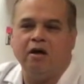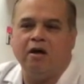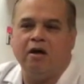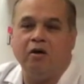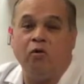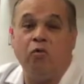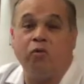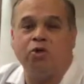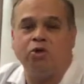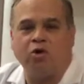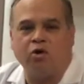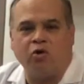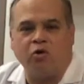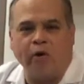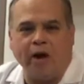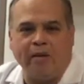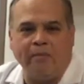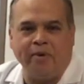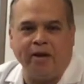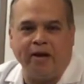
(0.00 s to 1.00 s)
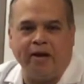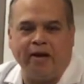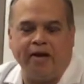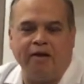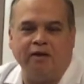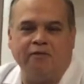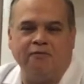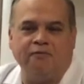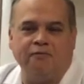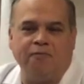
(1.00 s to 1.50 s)
uh, which are
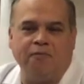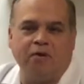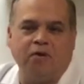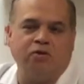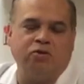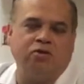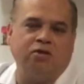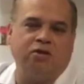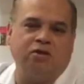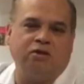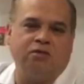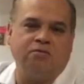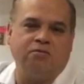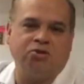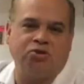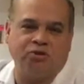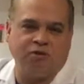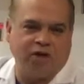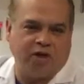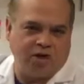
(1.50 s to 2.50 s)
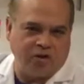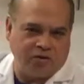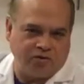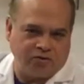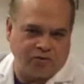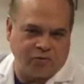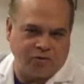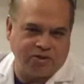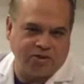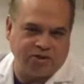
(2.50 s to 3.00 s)
gram-negative, there's certain
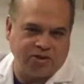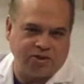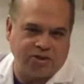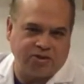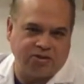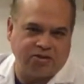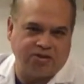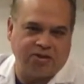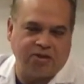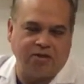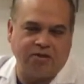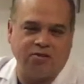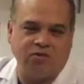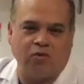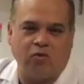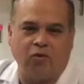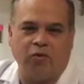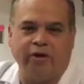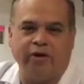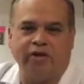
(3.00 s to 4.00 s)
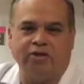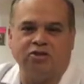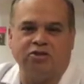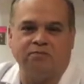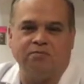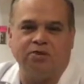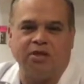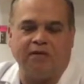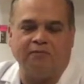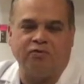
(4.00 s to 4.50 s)
characteristics that
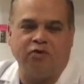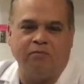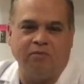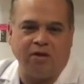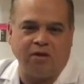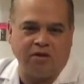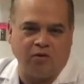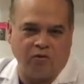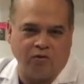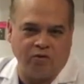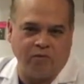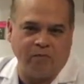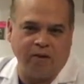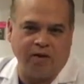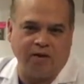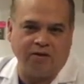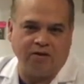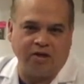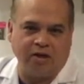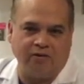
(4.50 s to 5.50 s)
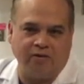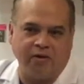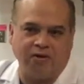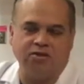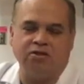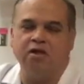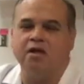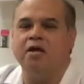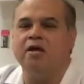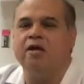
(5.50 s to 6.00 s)
organisms have to meet in order to be
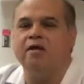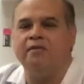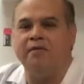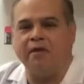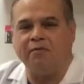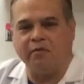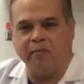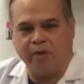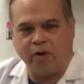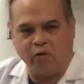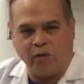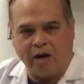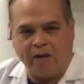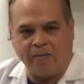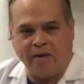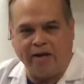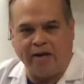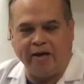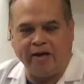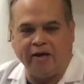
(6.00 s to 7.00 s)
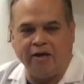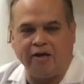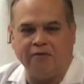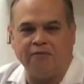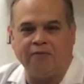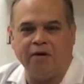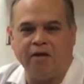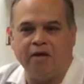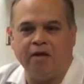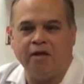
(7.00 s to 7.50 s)
enterics. They have to be
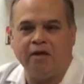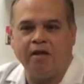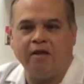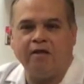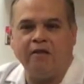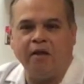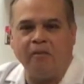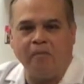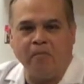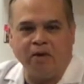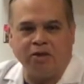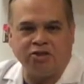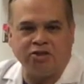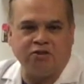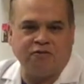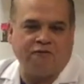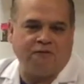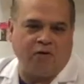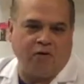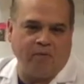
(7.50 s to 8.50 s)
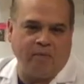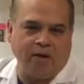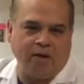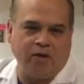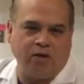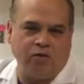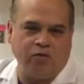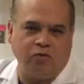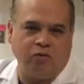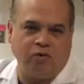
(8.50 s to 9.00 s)
gram-negative, they must
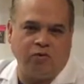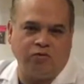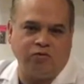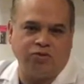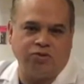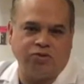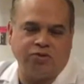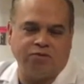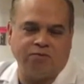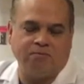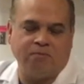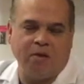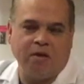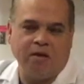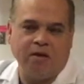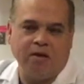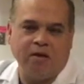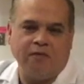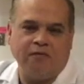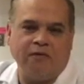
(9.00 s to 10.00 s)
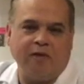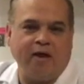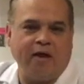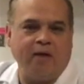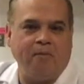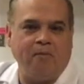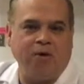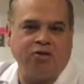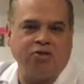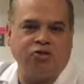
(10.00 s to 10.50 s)
ferment glucose,
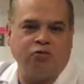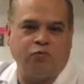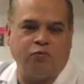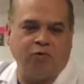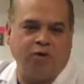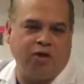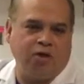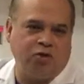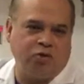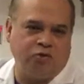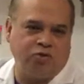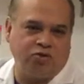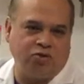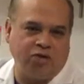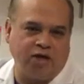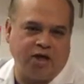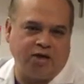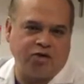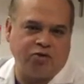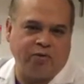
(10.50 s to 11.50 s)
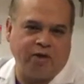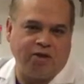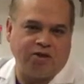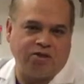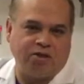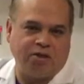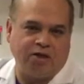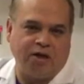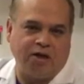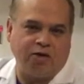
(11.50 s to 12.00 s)
they must reduce nitrate
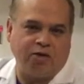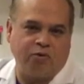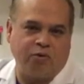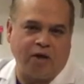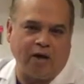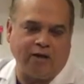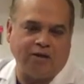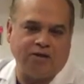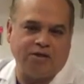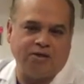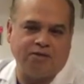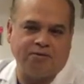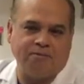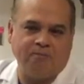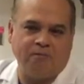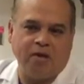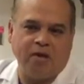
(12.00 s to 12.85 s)
to nitrite,